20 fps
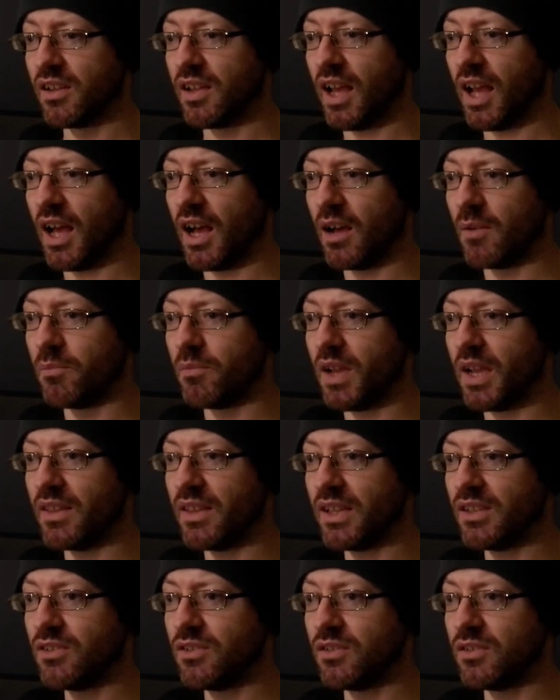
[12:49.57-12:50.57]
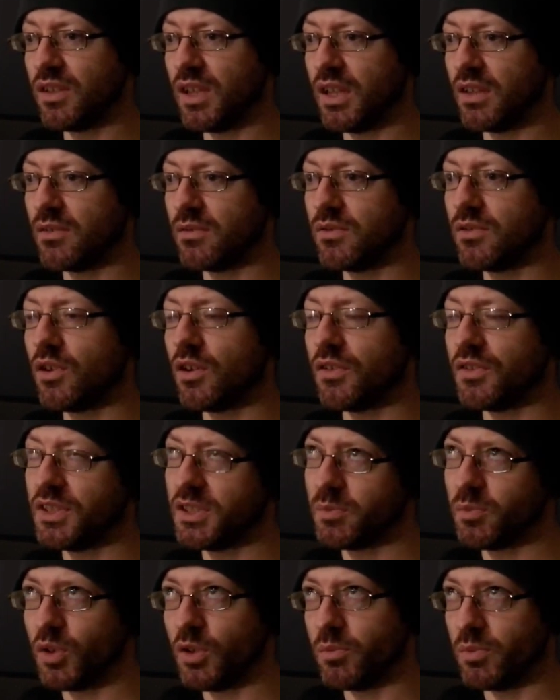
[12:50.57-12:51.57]
Um, and they and not this
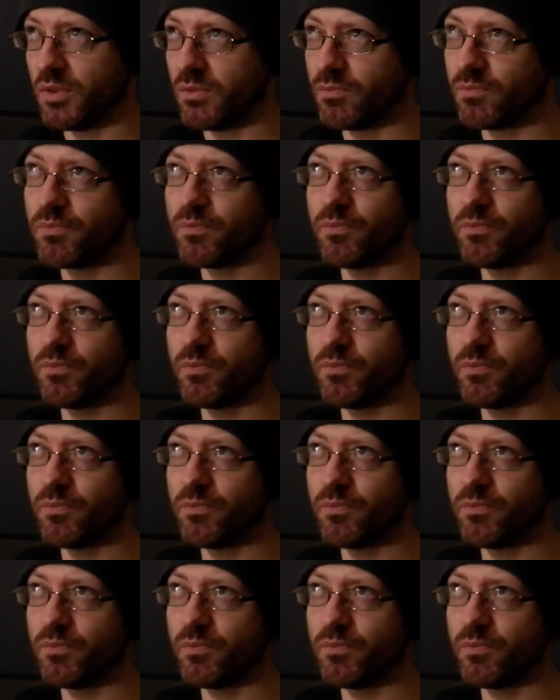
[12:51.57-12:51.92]
point, but